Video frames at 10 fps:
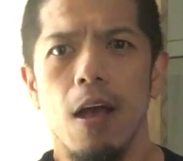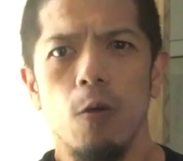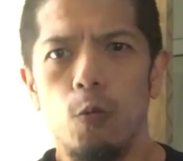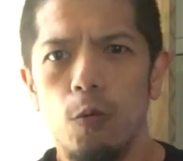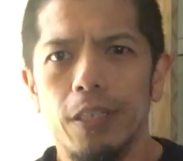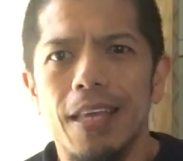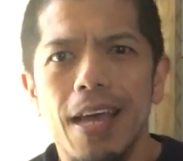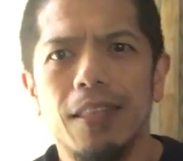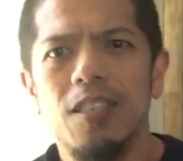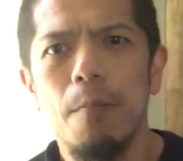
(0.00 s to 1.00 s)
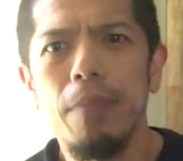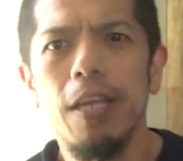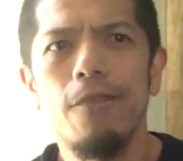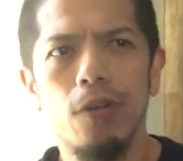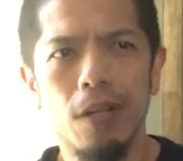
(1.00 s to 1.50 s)
what the heck does it
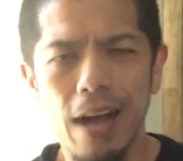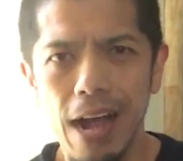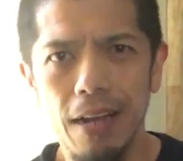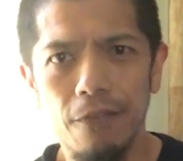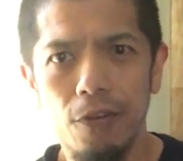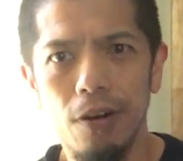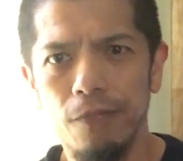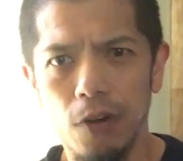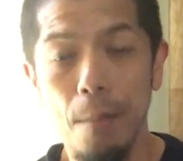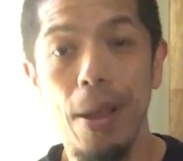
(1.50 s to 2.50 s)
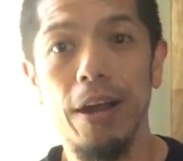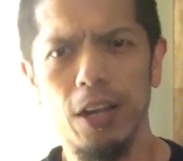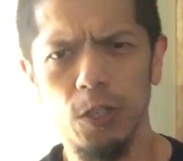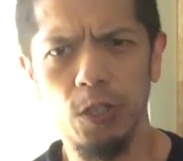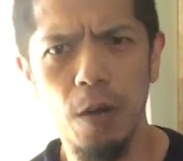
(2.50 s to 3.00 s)
mean for God, for, for
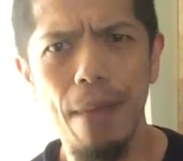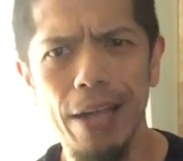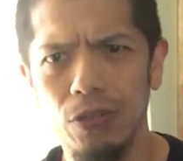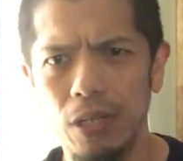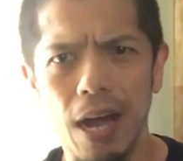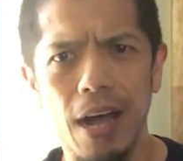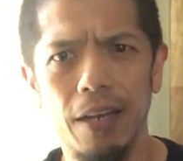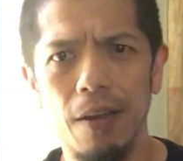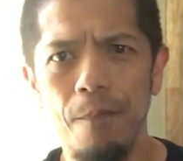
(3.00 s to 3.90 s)
America to turn back to God?